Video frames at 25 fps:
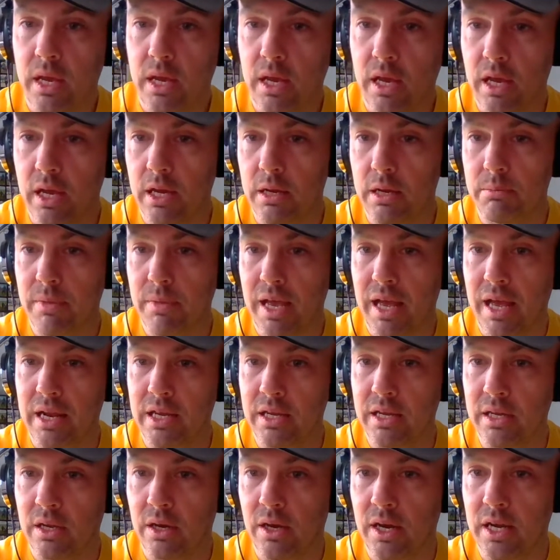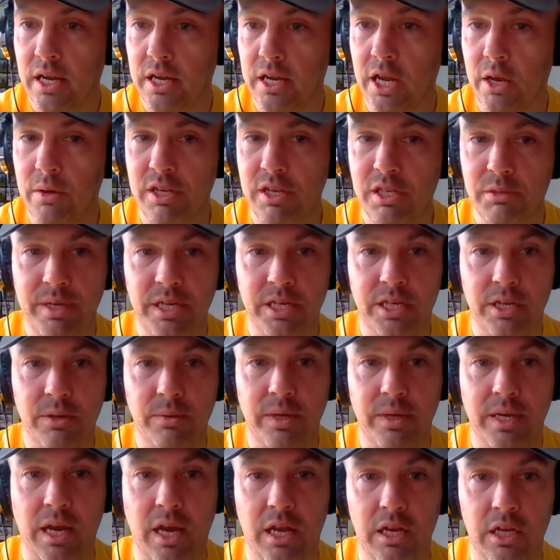Elliot Line, I know he's been
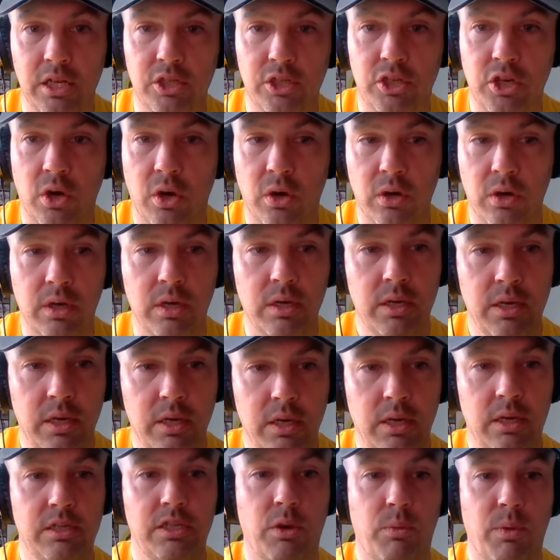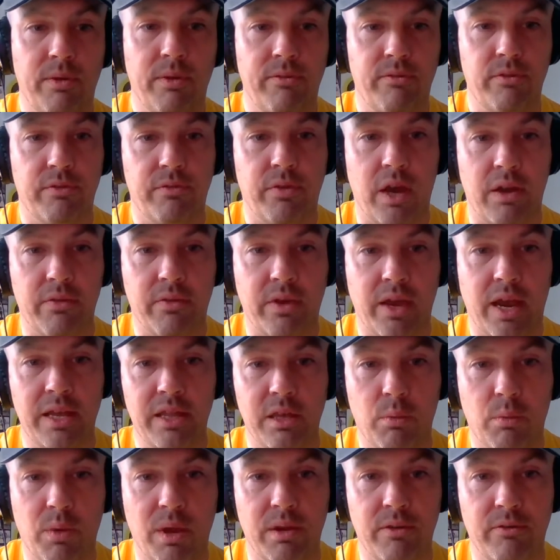doing a jog, so went for a 5K,
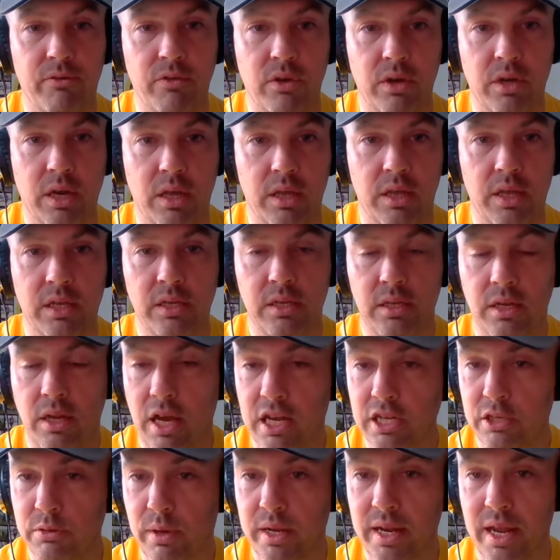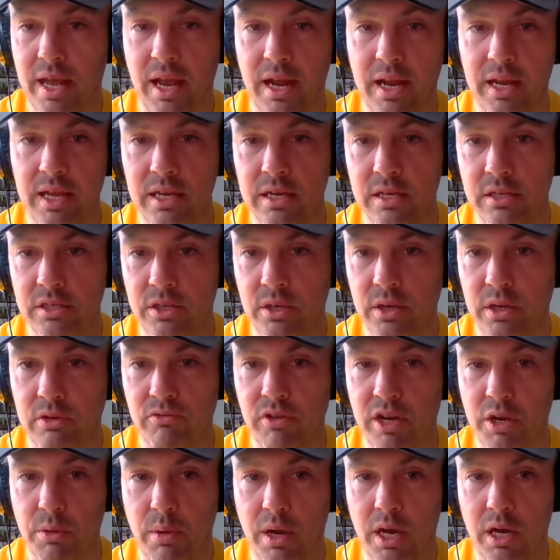then went for another. Nice one, Elliot, doing
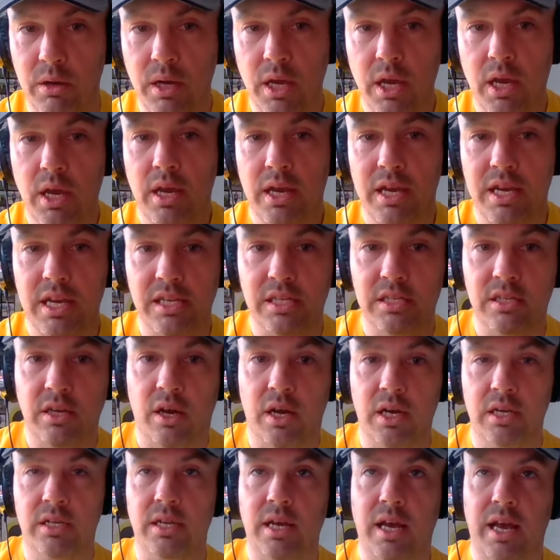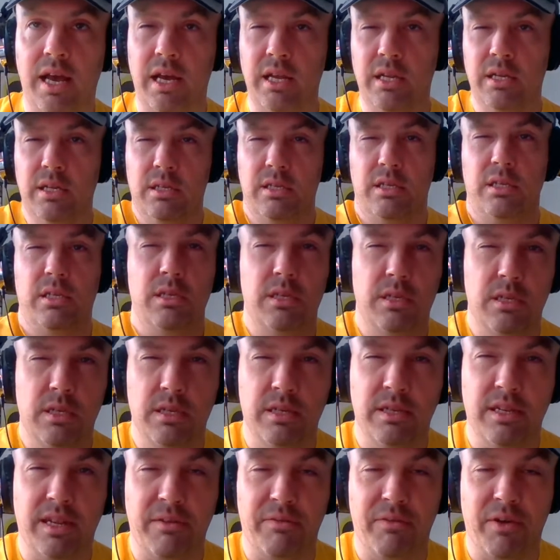really well. He started at,
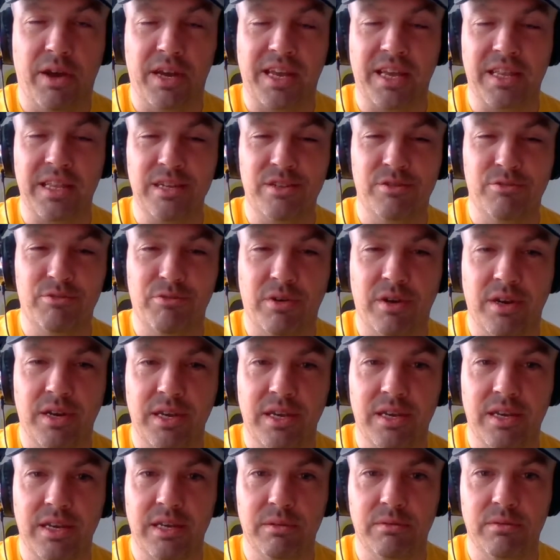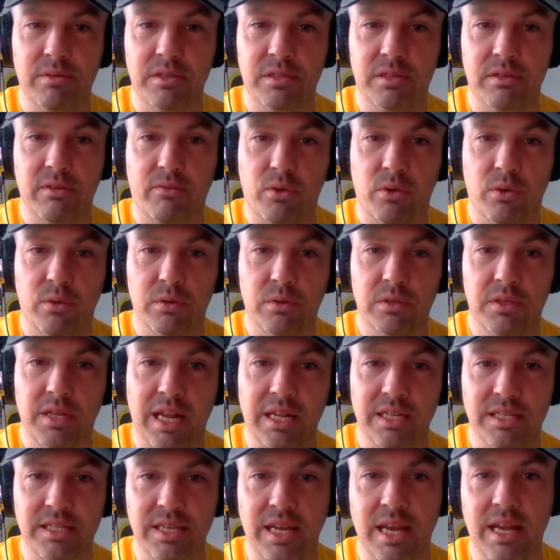if I get this right, it was, of course,
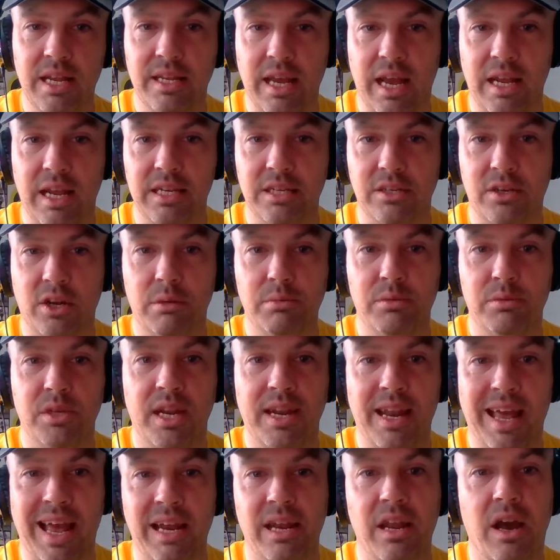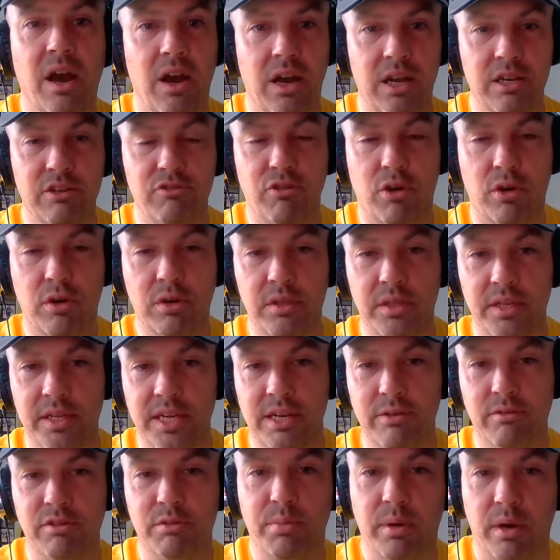Land's End, and he's gone up to Lanhydrock, the
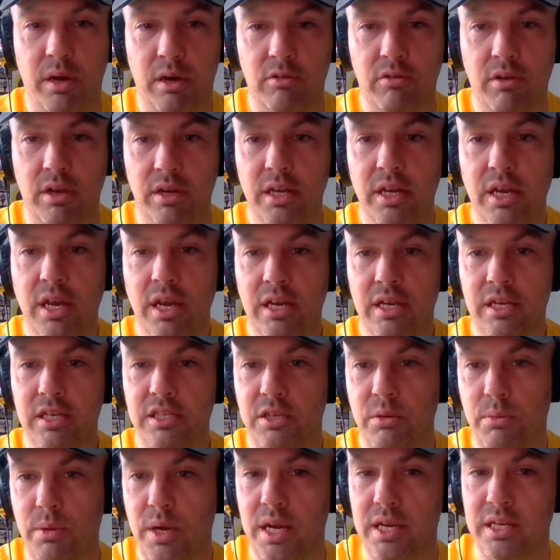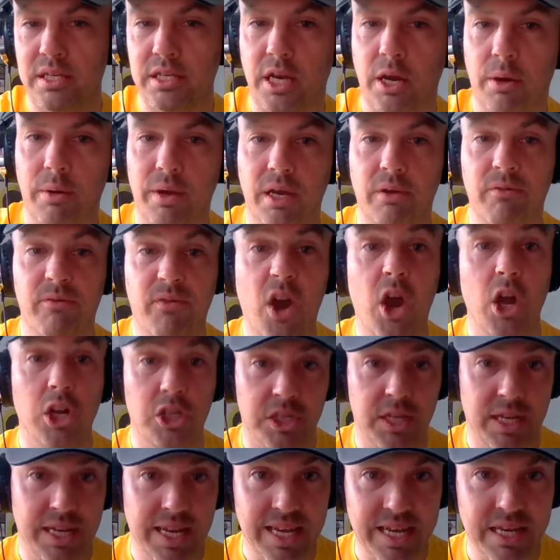nearest parkrun, as to where he's going.
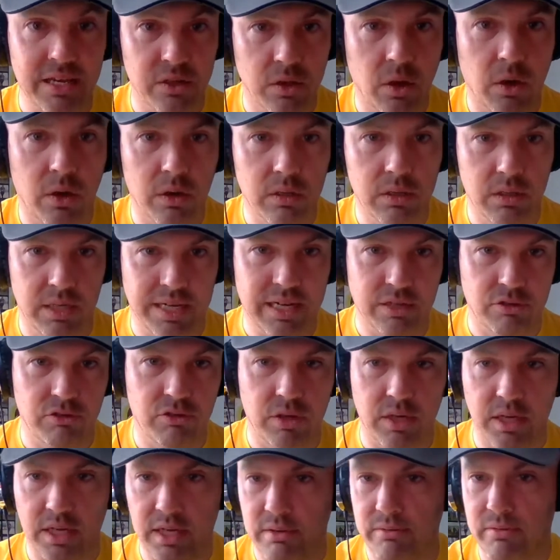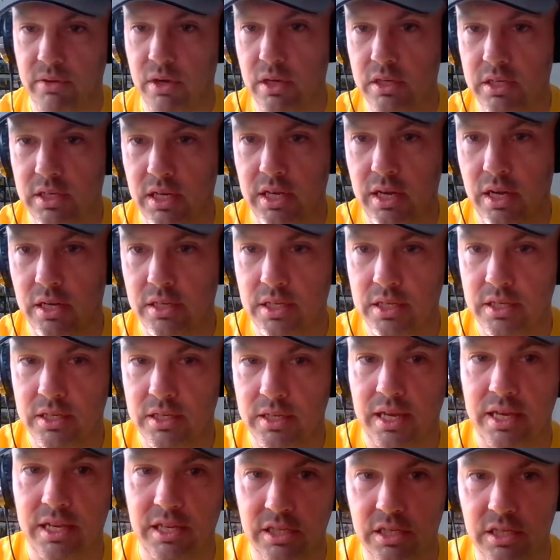Virtually, not literally, virtually, I should
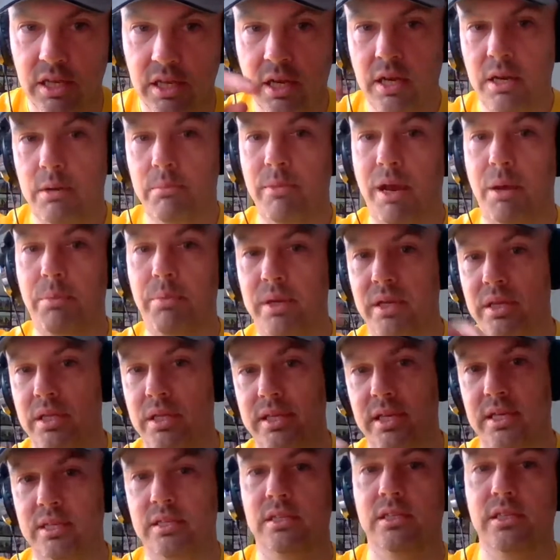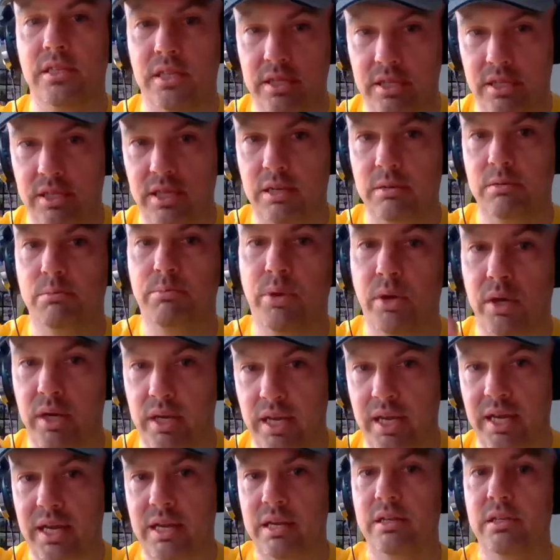say. He's mapping the distances and then
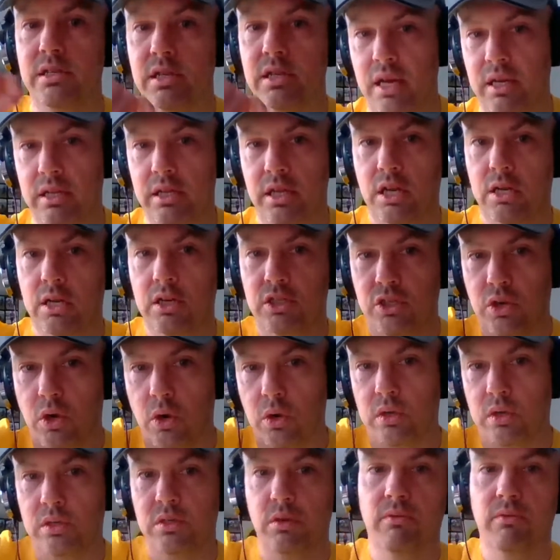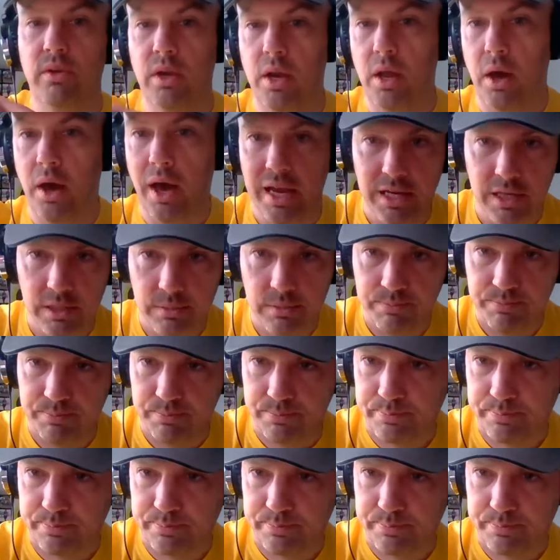putting it in the jog sort of line.